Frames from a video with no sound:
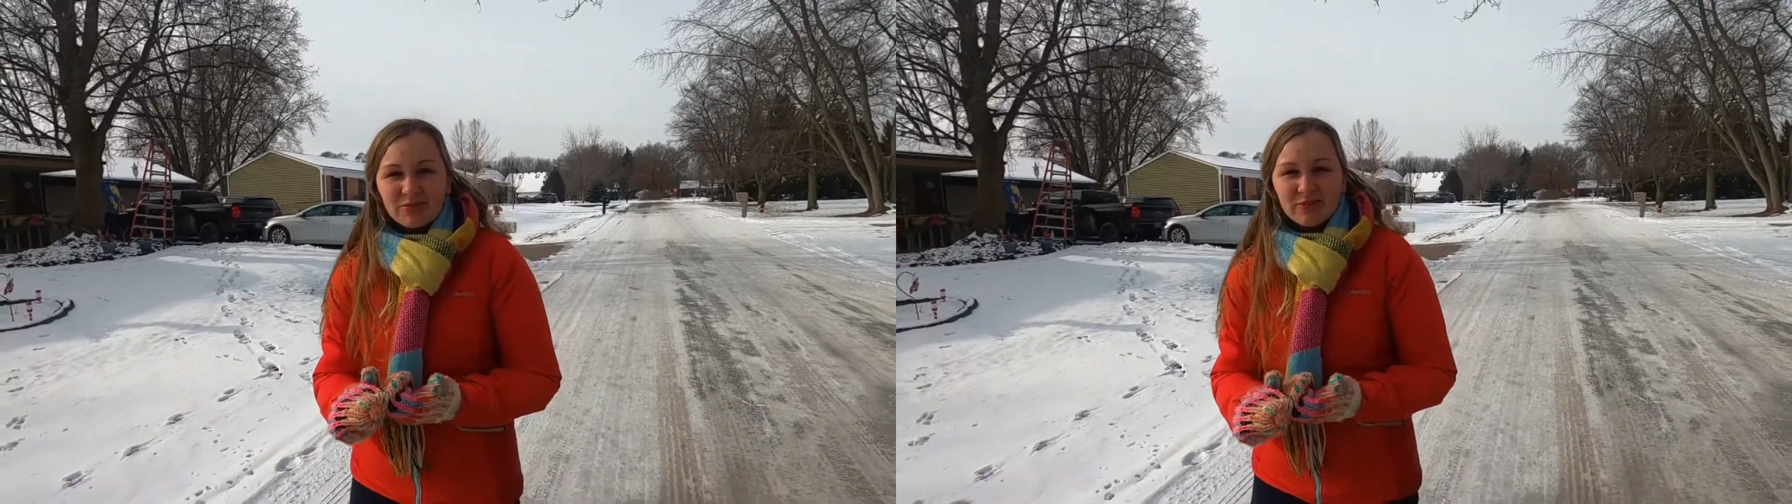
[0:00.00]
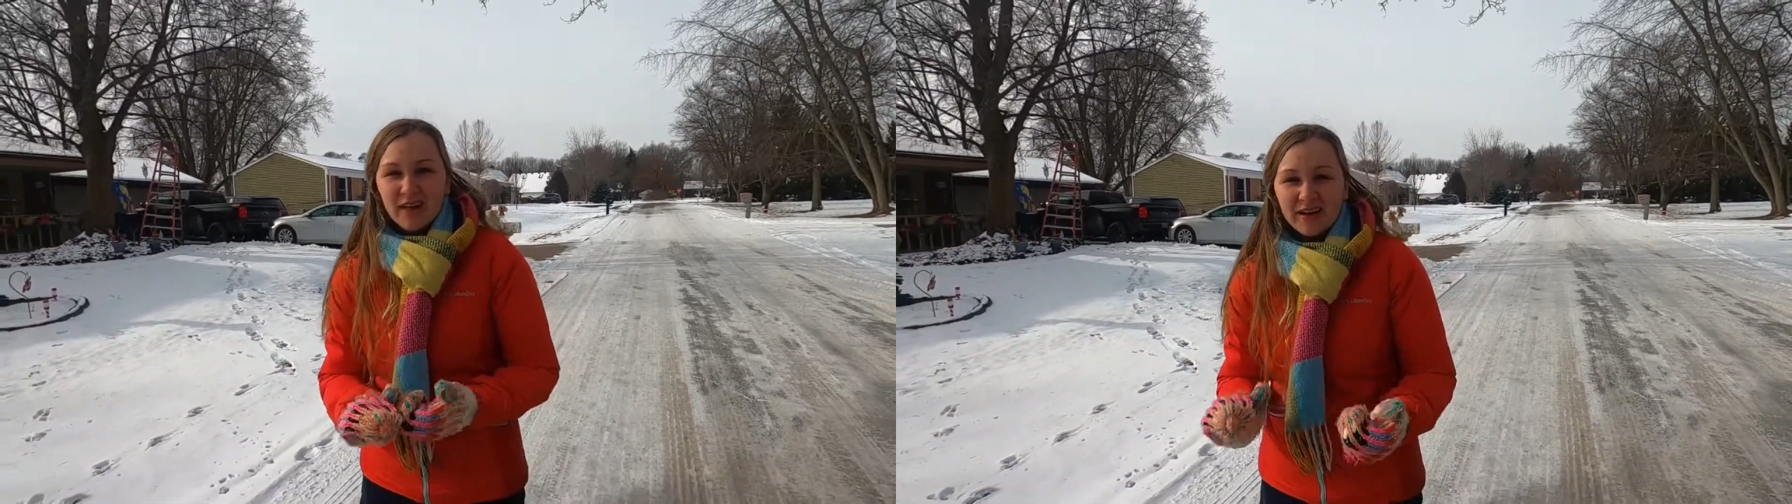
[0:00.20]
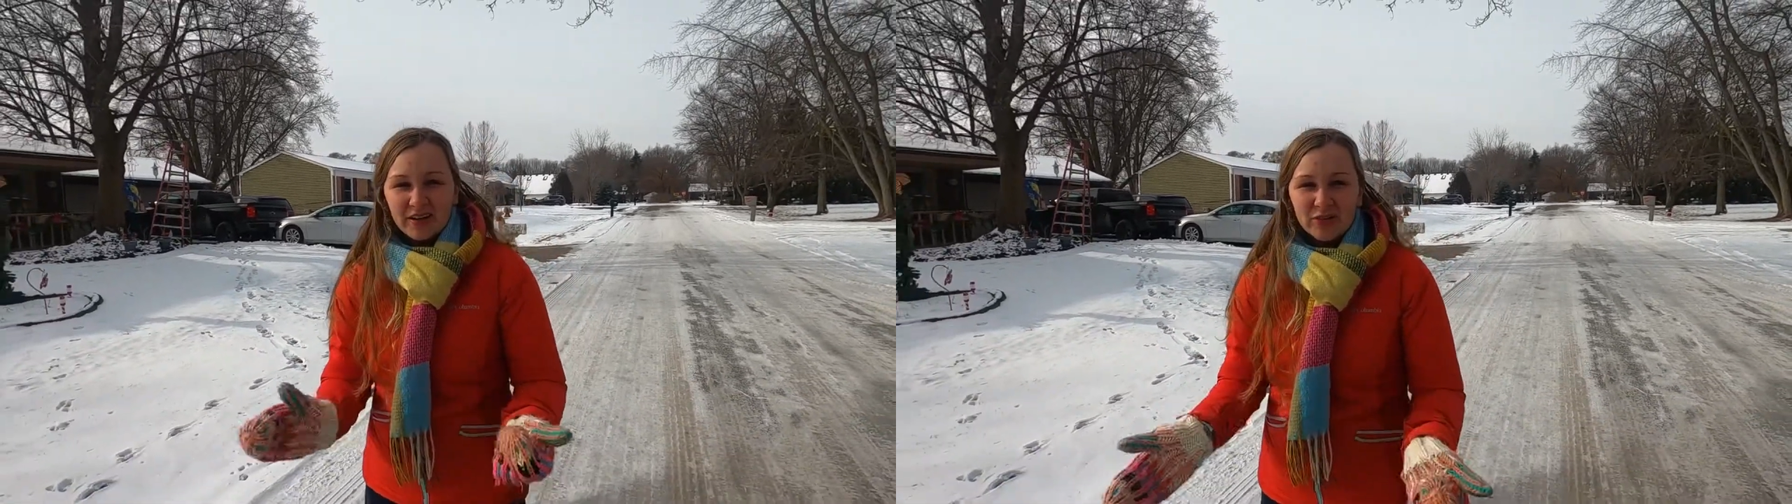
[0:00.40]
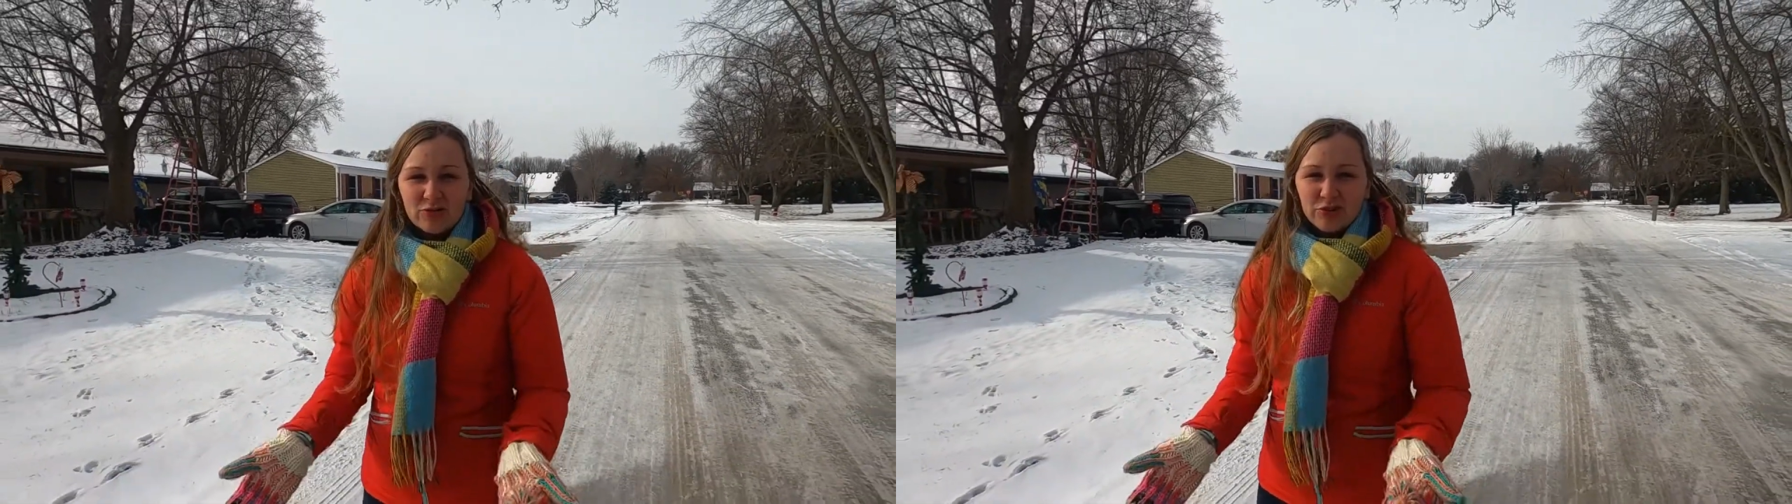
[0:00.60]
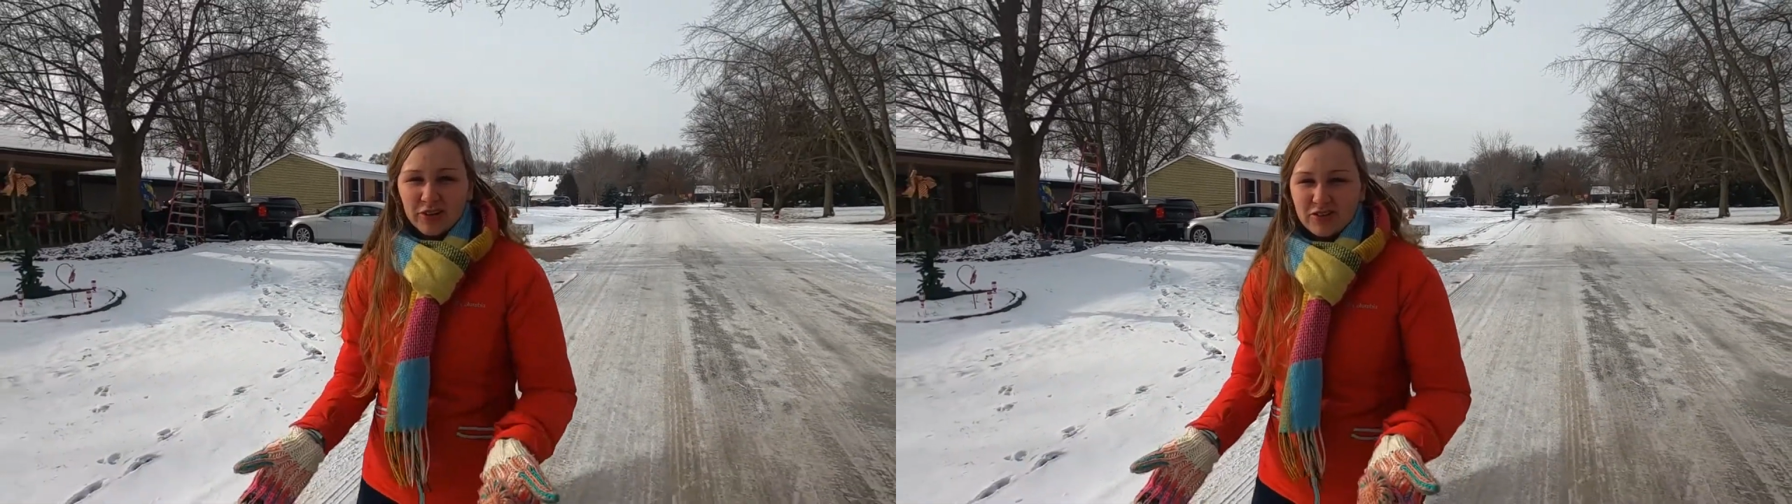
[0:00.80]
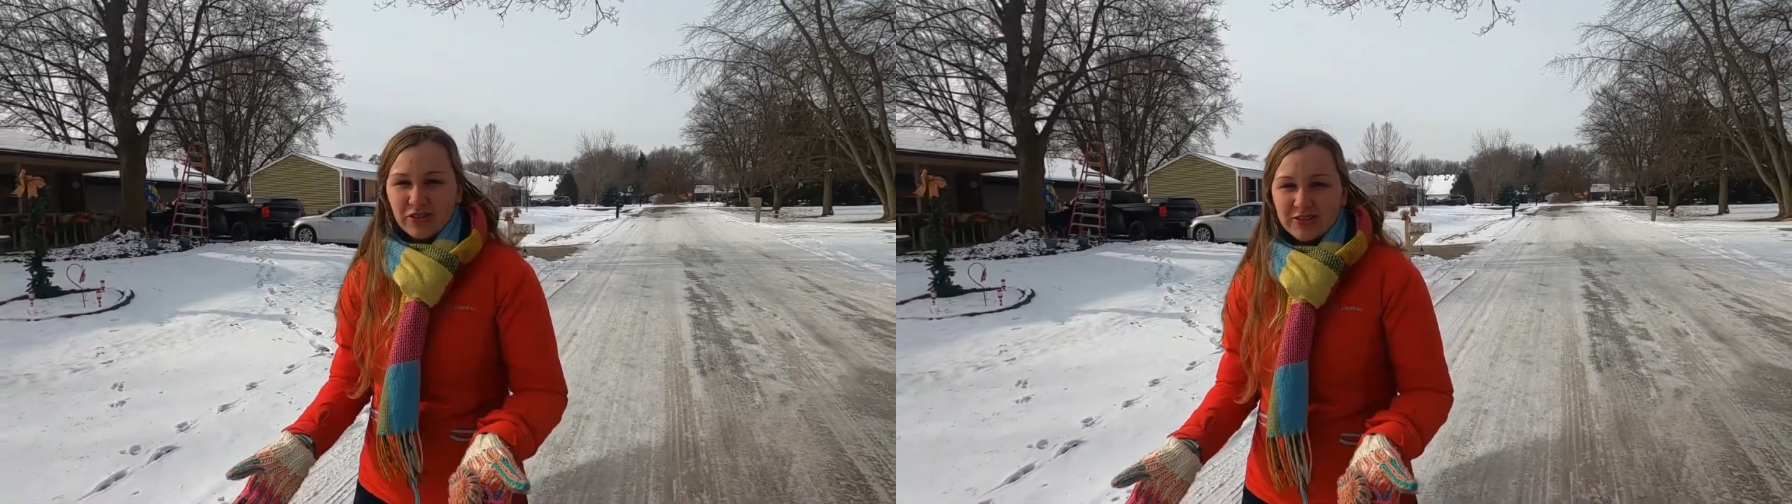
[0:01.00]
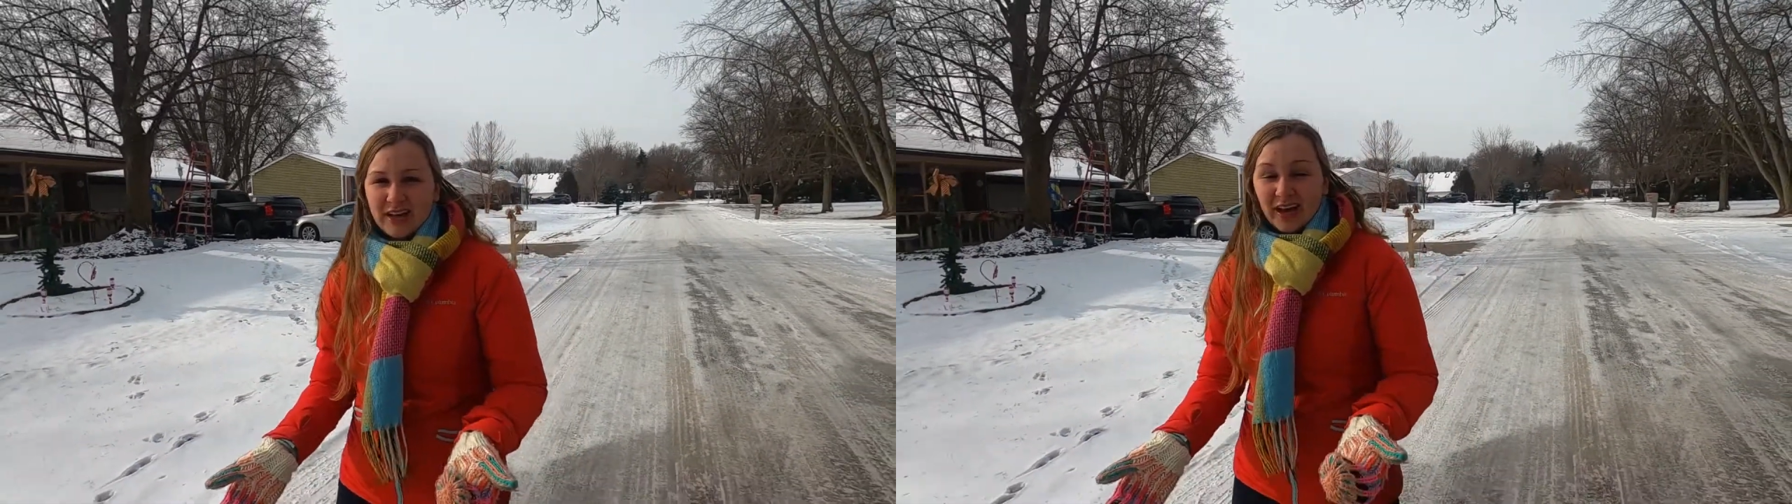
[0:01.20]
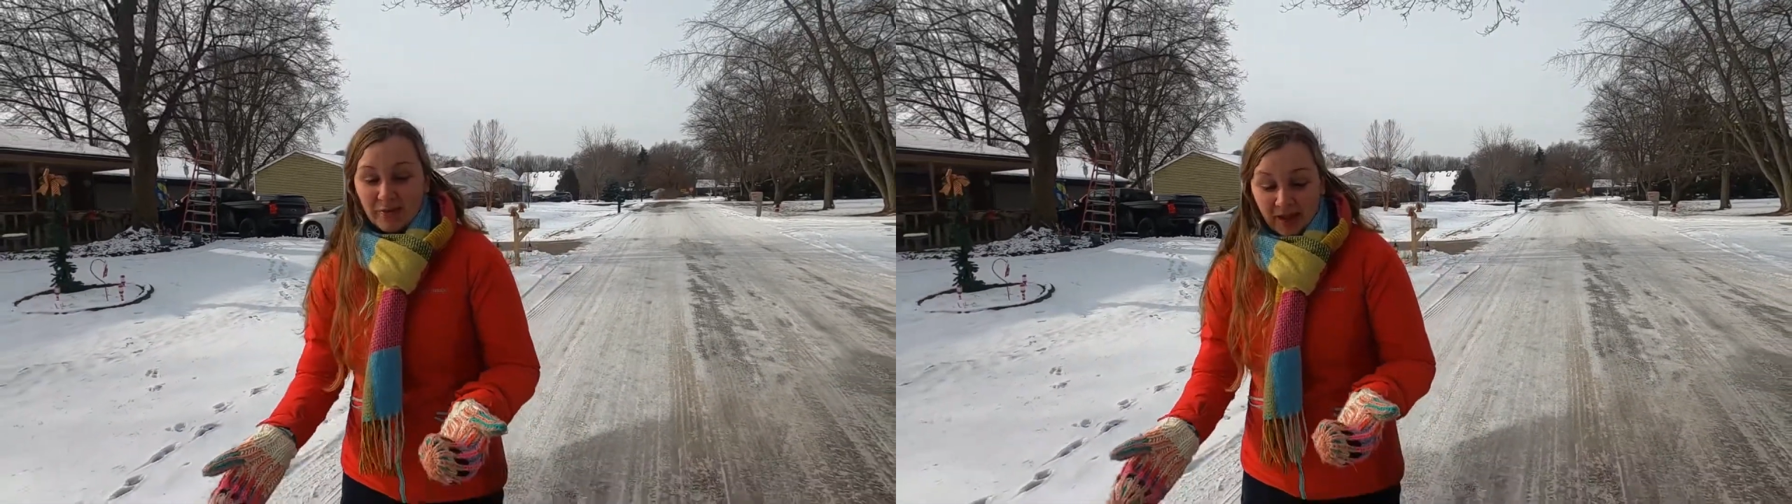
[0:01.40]
for finding new trails all the
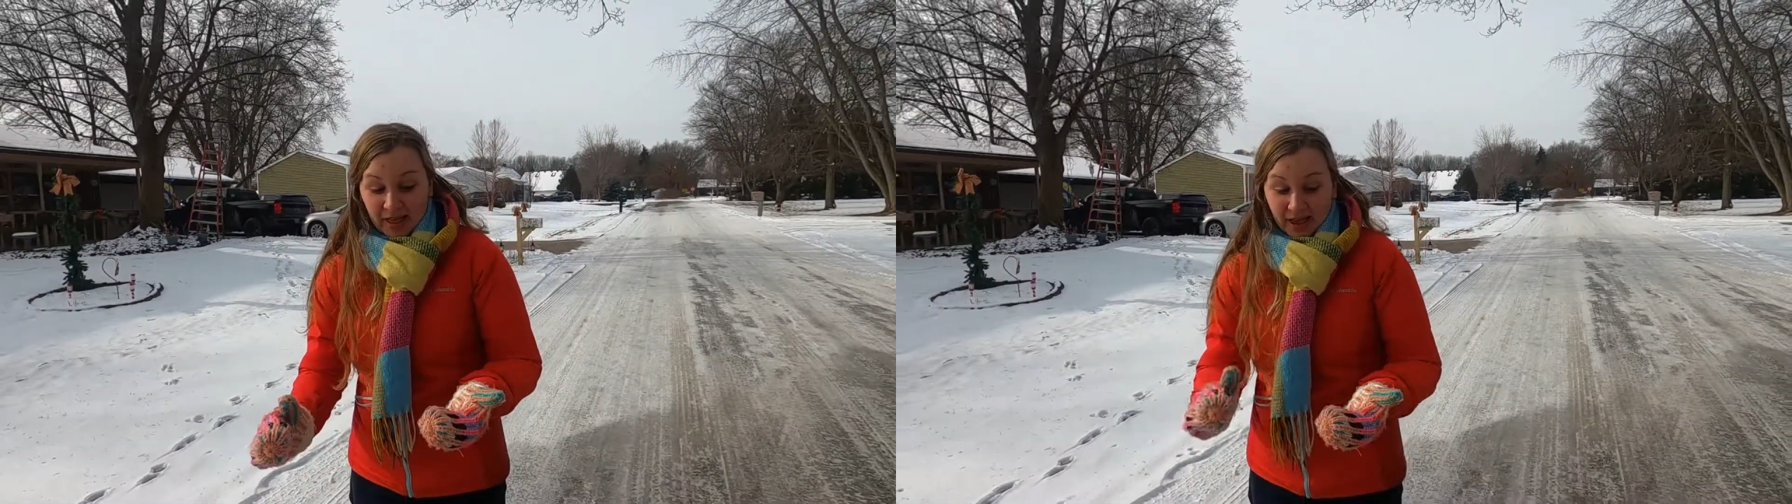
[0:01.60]
time.